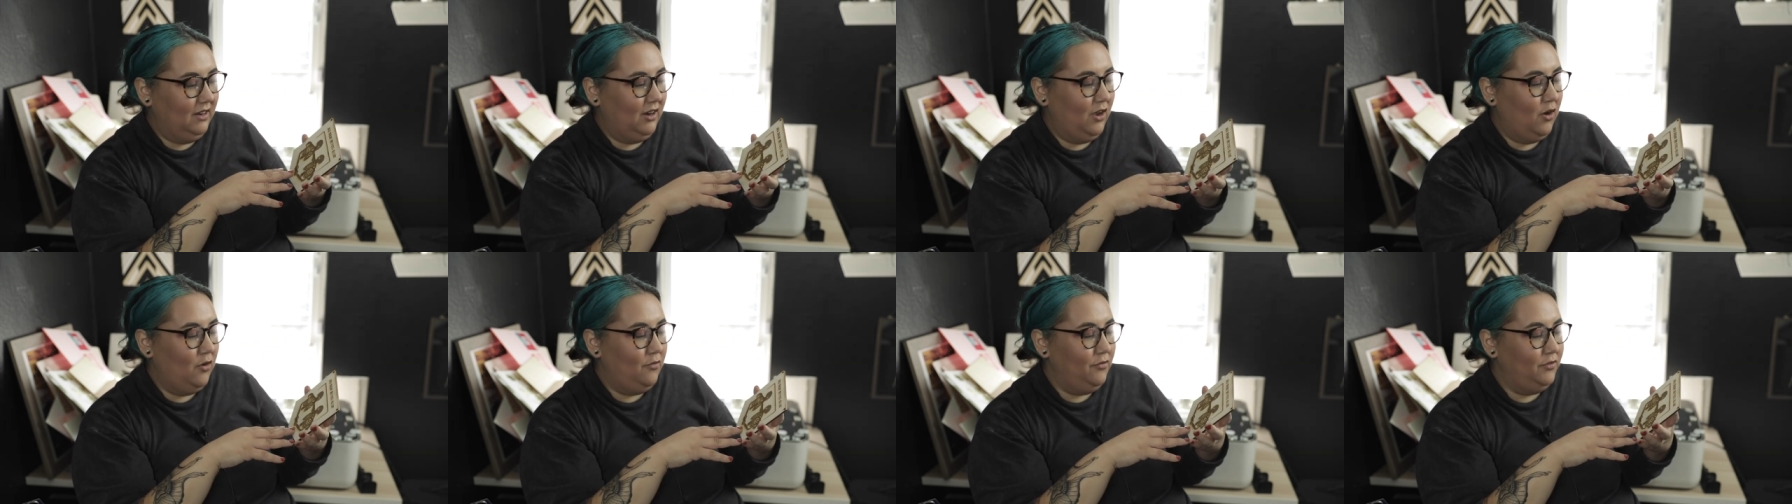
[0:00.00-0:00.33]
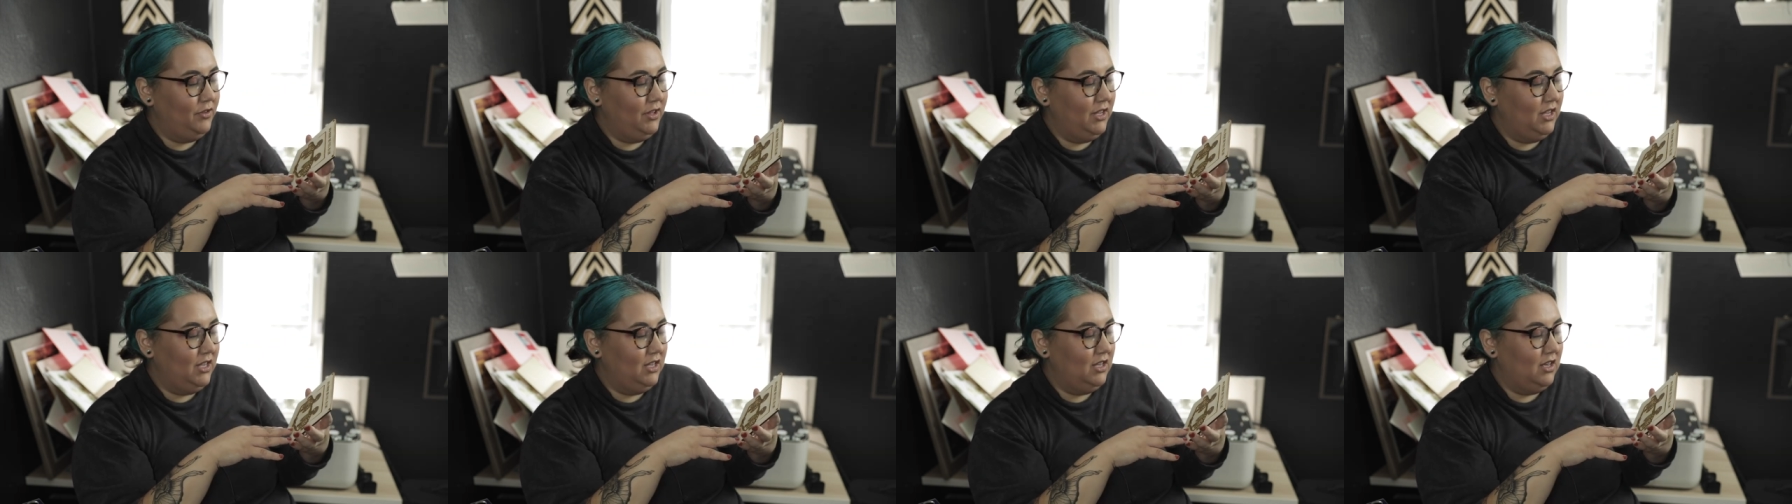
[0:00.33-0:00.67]
and
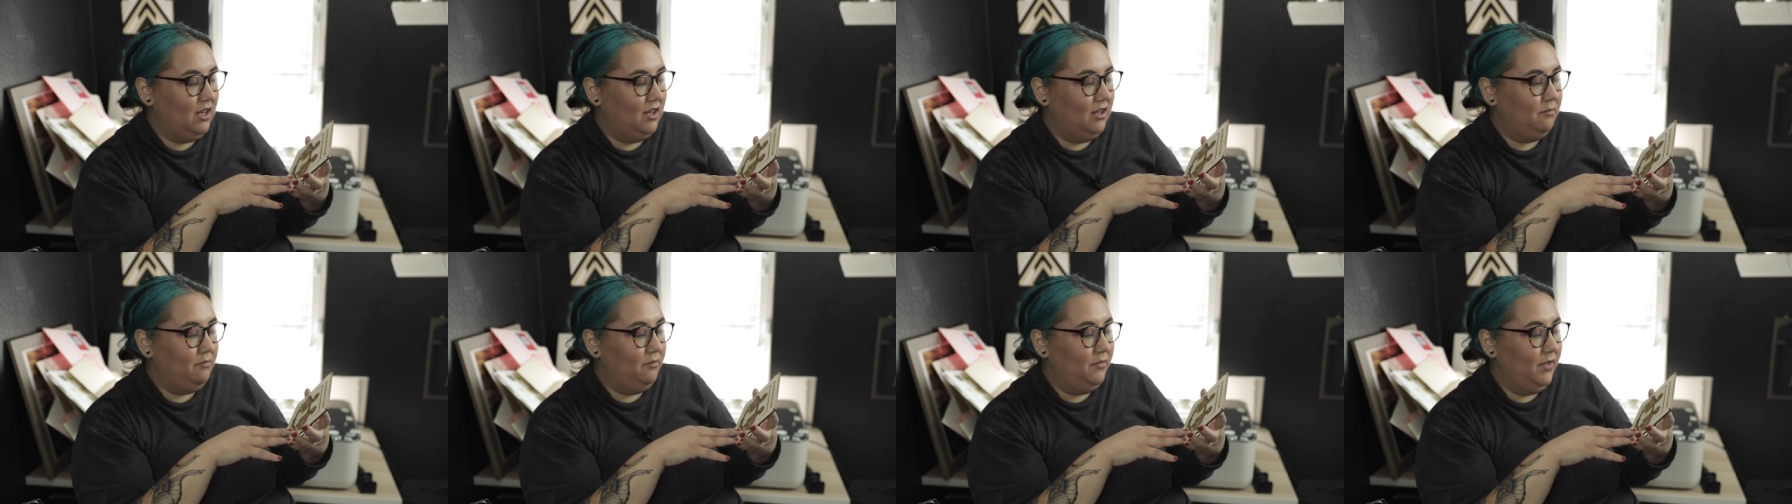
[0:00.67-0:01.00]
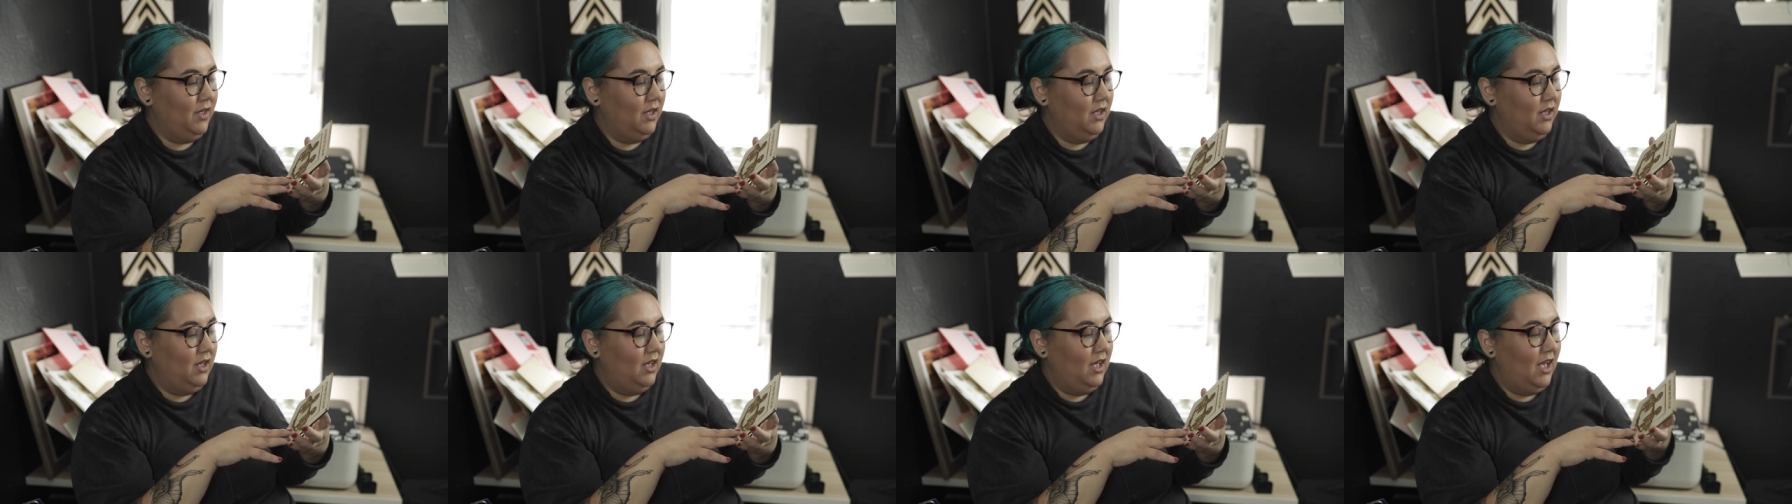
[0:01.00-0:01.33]
hopefully, I
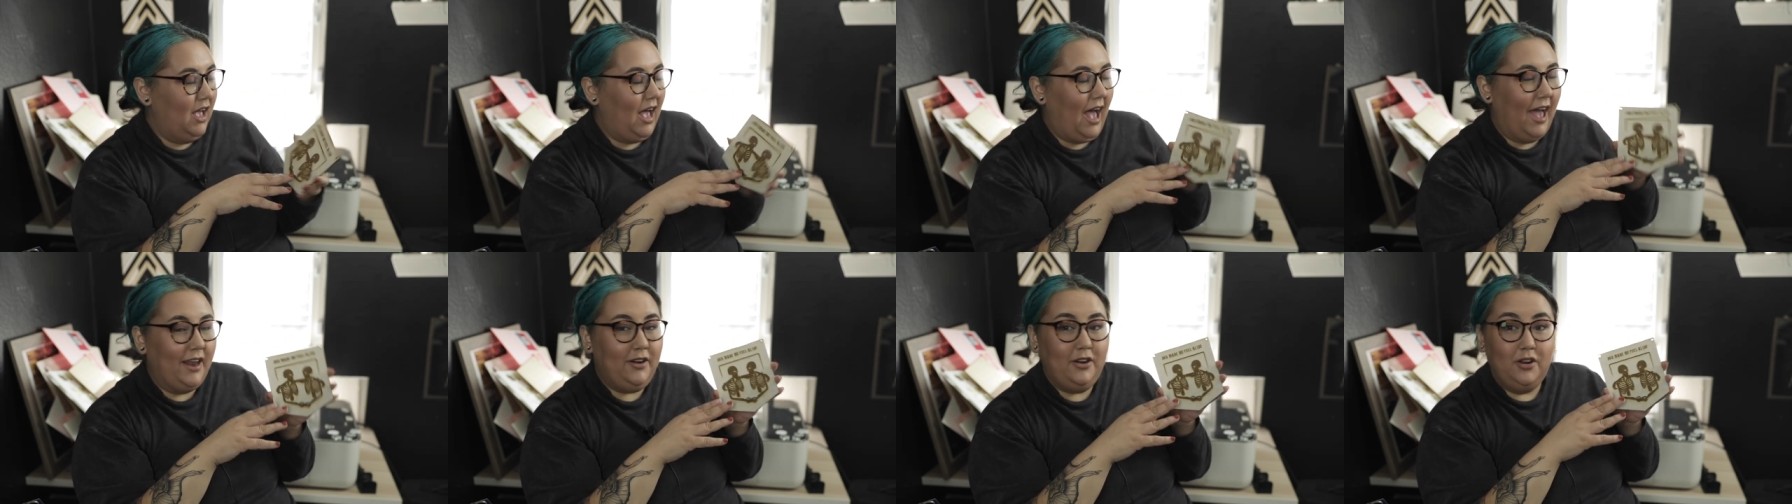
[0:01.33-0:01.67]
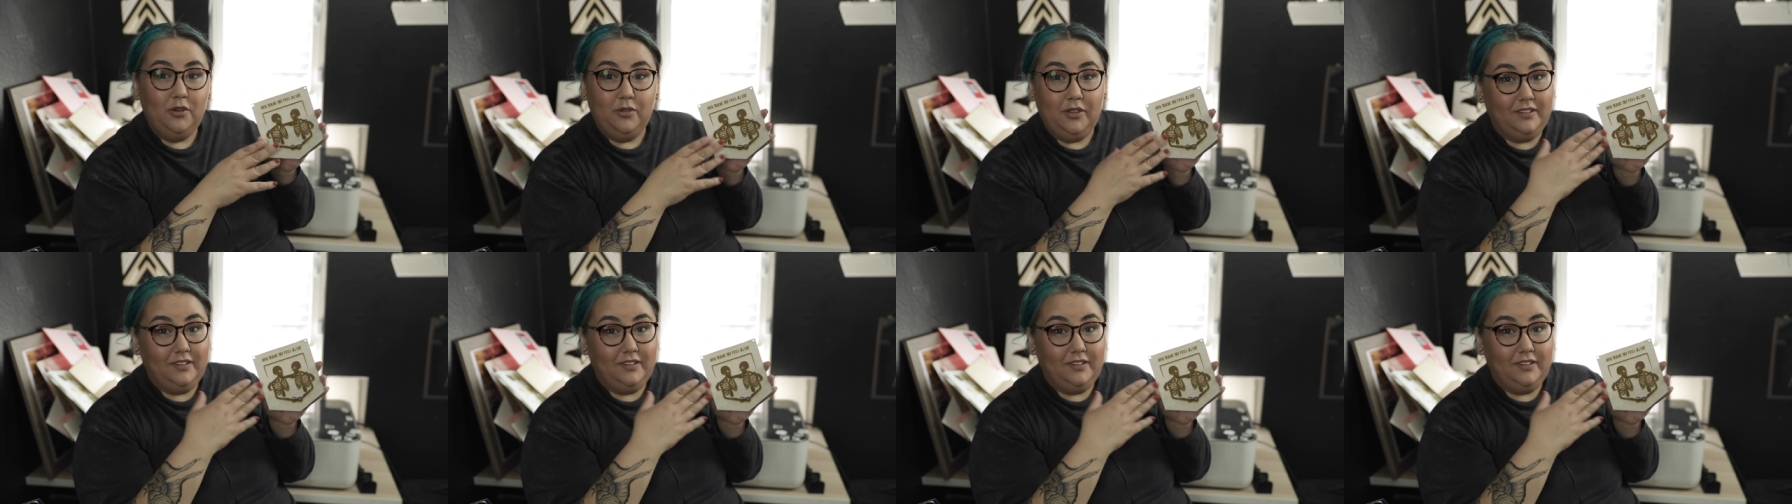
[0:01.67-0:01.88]
don't know,